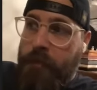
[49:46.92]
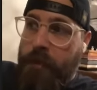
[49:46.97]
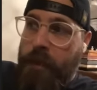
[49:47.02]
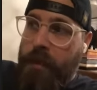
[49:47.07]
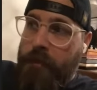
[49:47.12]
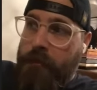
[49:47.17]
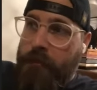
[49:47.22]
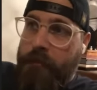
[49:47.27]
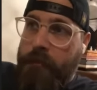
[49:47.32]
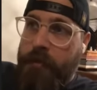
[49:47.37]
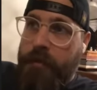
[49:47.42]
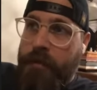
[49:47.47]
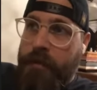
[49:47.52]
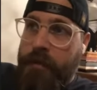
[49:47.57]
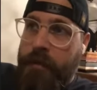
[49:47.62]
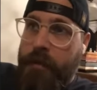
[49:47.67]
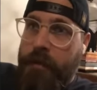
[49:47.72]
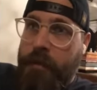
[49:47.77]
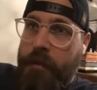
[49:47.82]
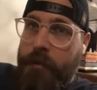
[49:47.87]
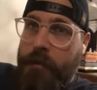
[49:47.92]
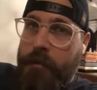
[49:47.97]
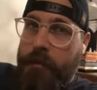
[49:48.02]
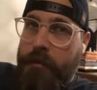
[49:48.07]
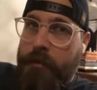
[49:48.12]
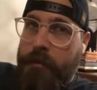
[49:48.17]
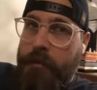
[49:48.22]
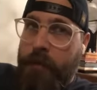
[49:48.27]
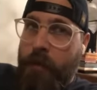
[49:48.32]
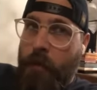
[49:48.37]
yeah,
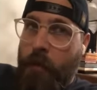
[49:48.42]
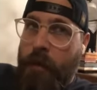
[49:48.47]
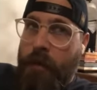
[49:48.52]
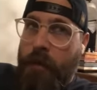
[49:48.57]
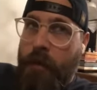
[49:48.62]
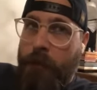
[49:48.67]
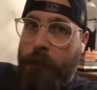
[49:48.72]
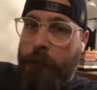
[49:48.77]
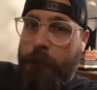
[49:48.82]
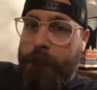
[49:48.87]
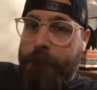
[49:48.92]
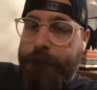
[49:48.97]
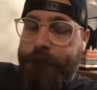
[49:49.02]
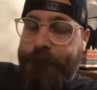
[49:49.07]
it worked out.